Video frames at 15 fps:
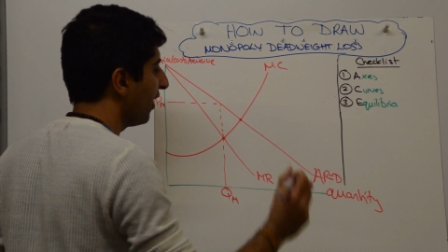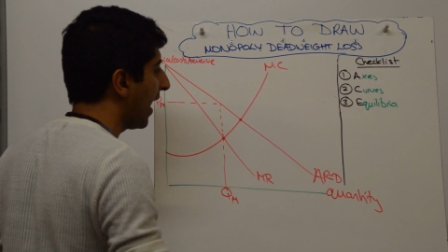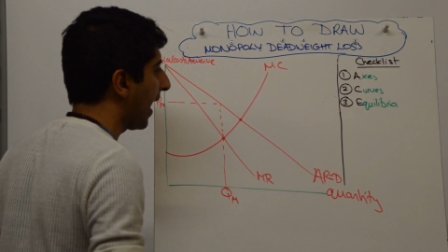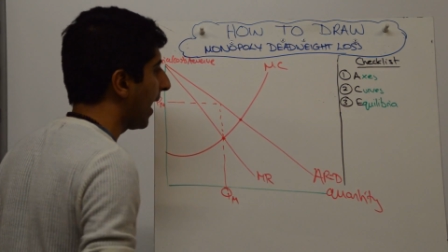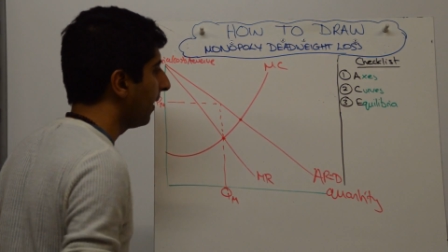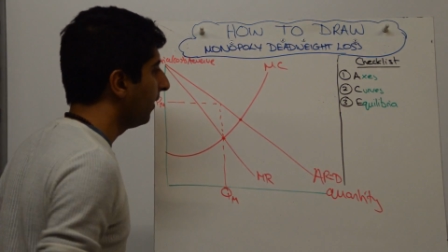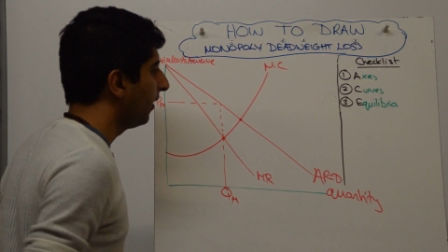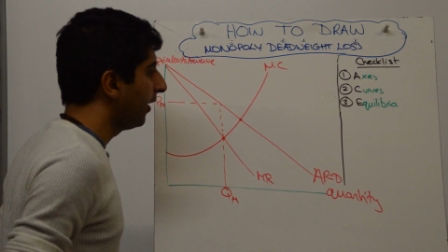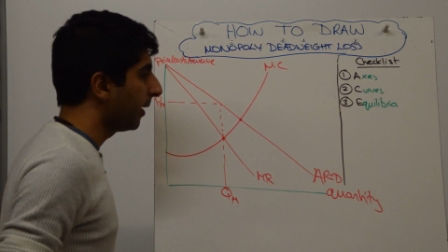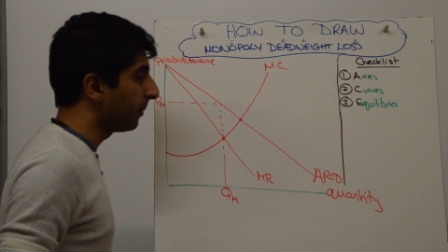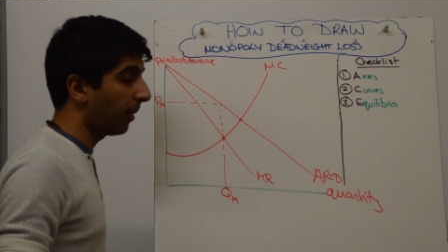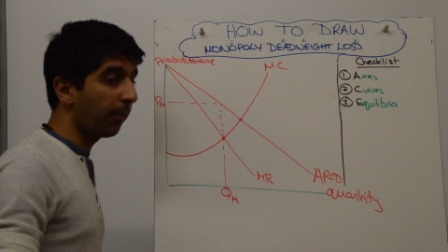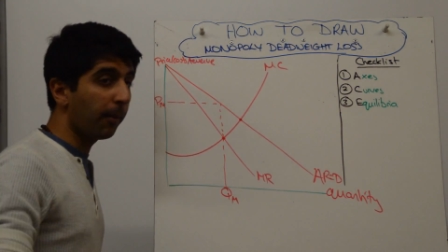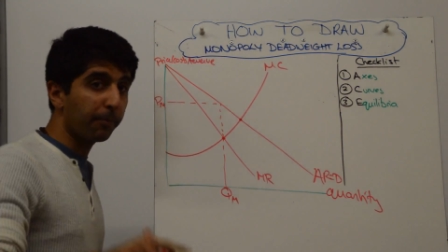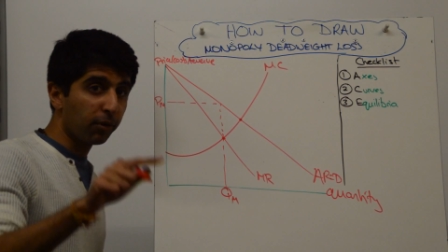there.
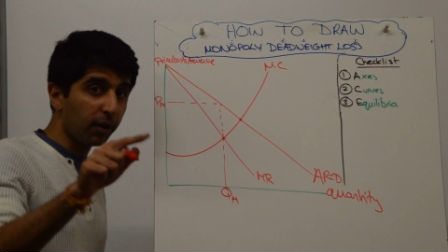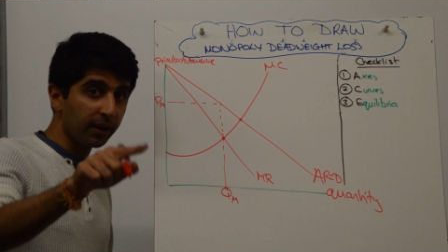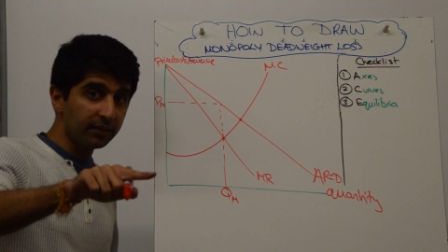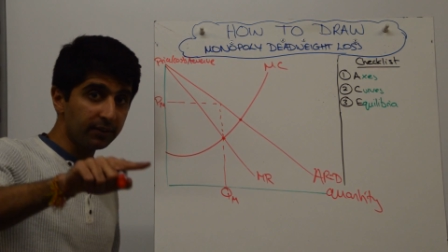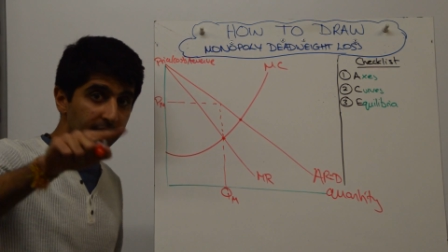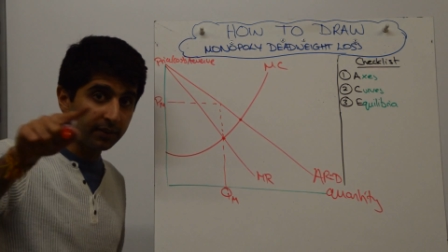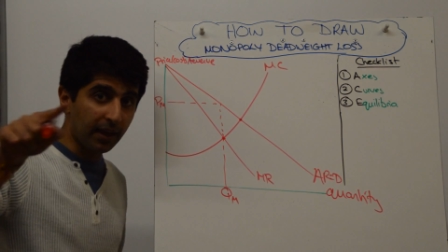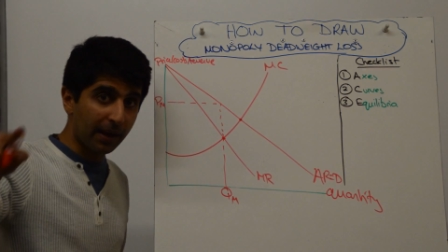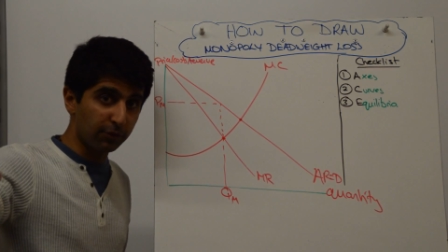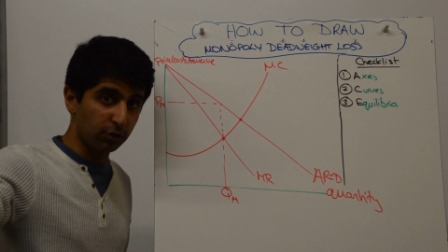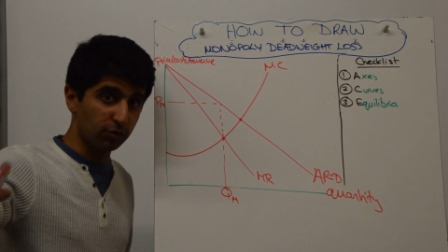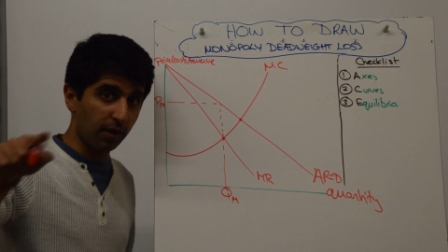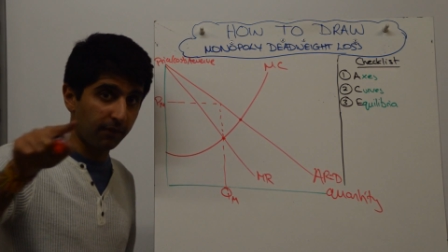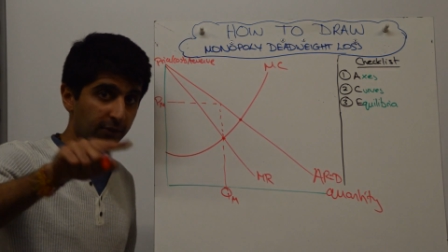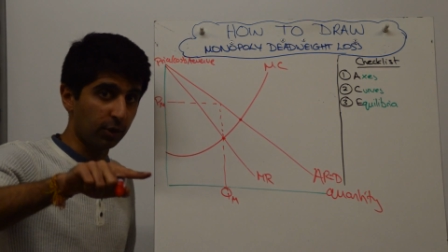Remember, price is average
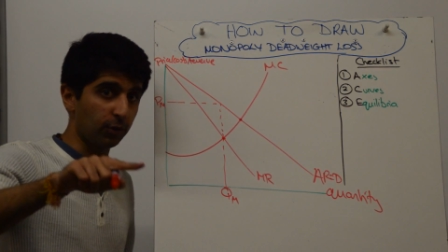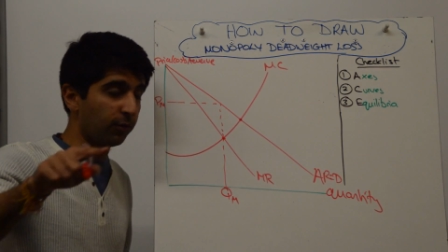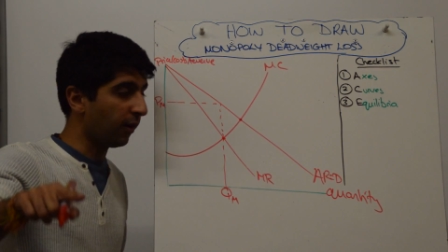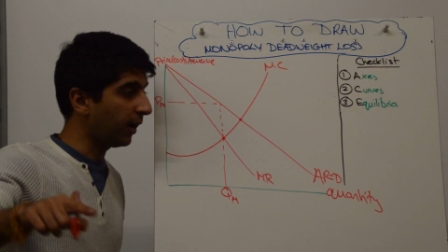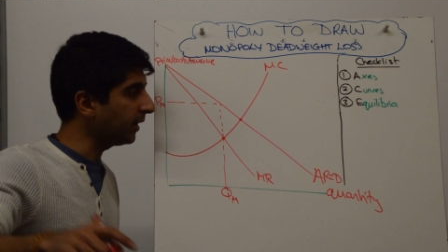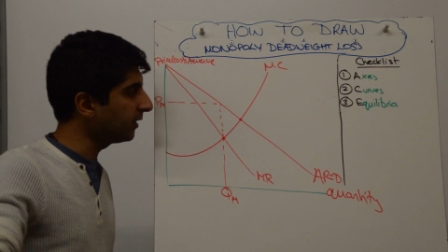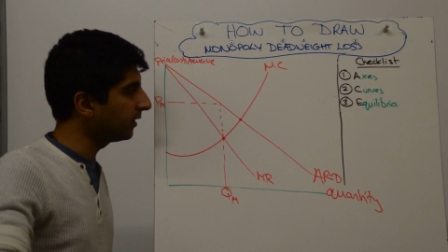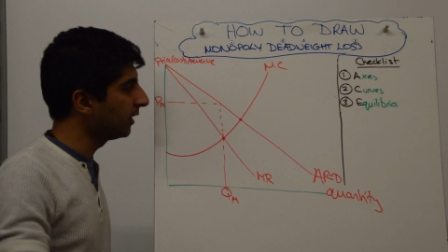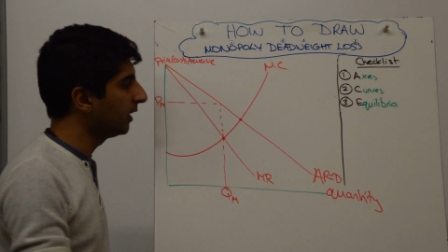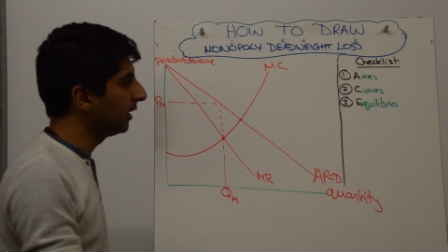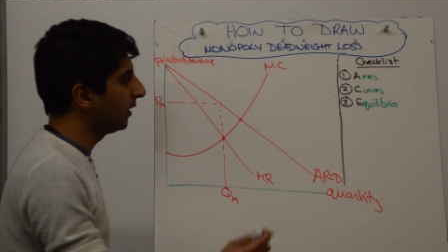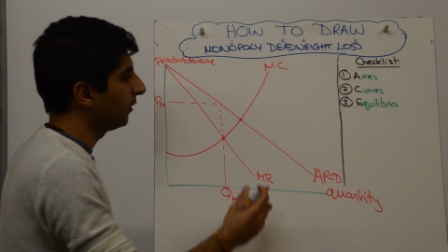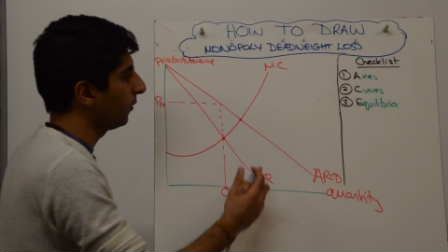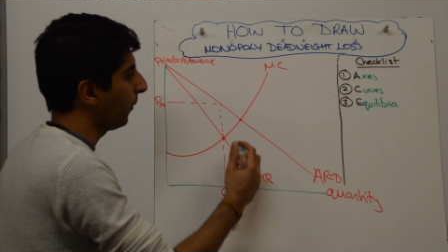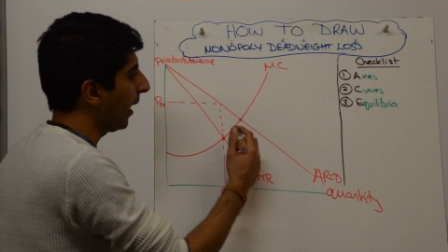revenue, right?
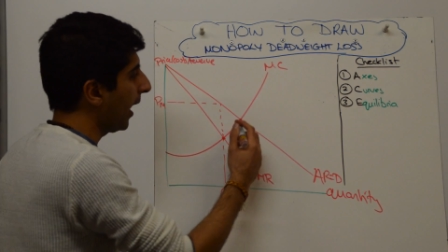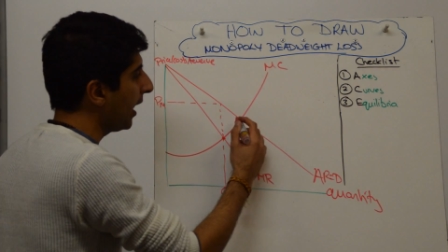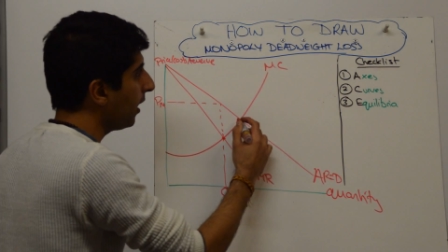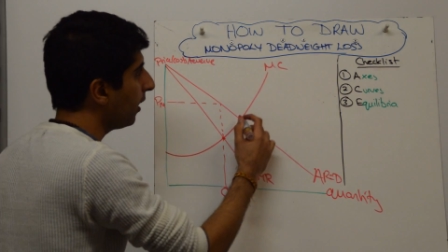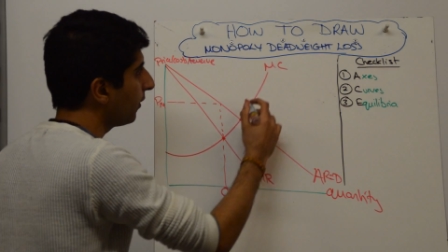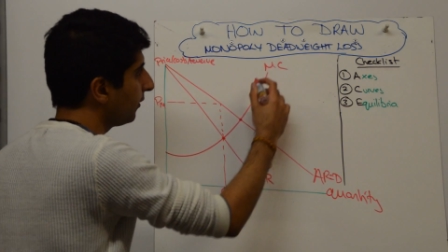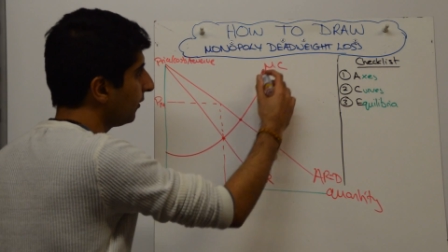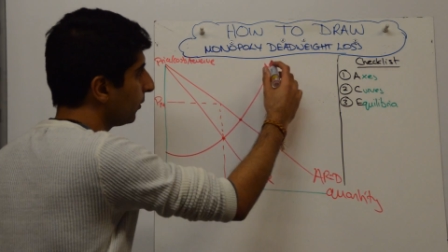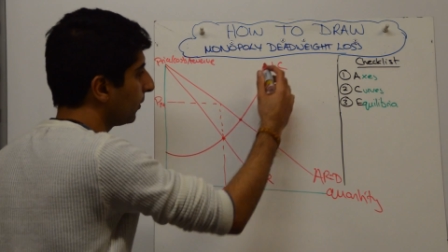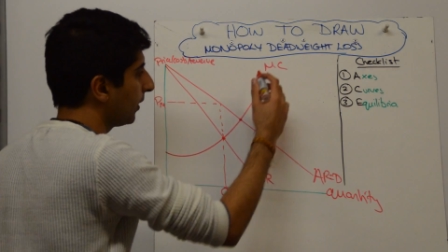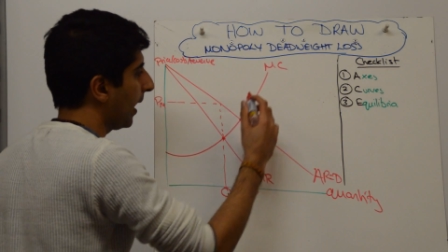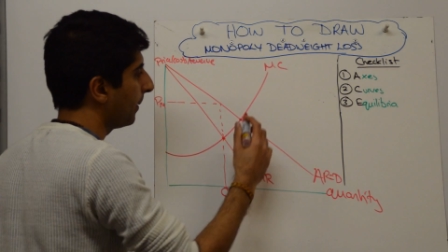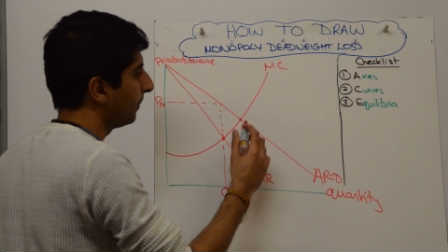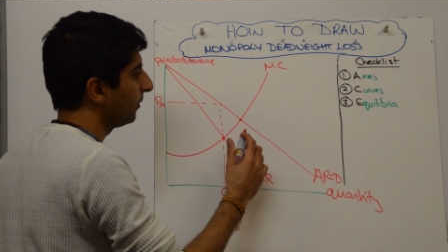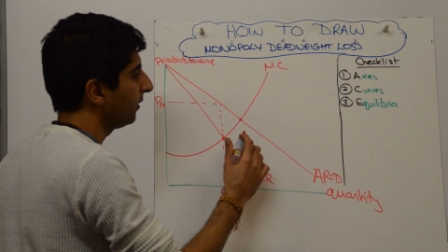So where AR is equal to
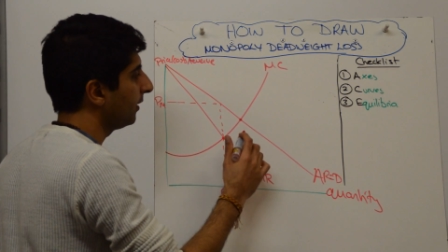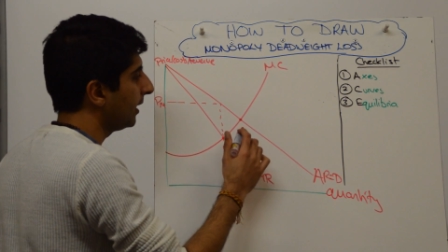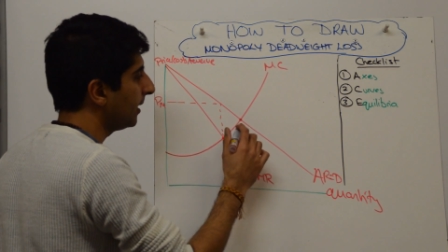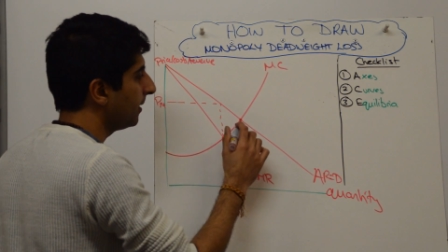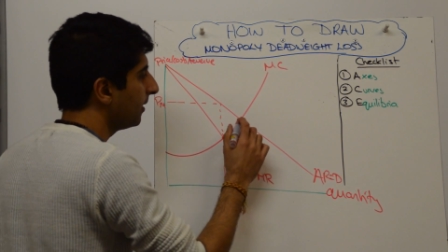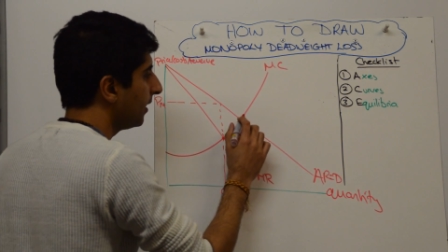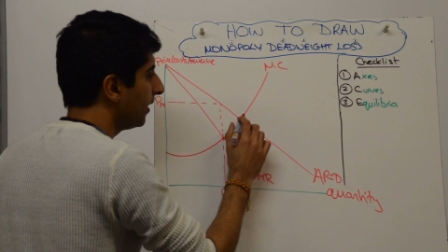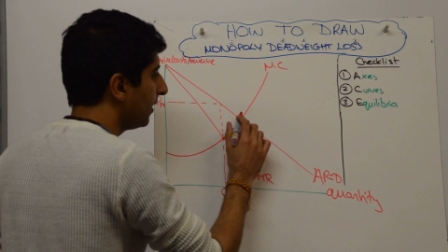MC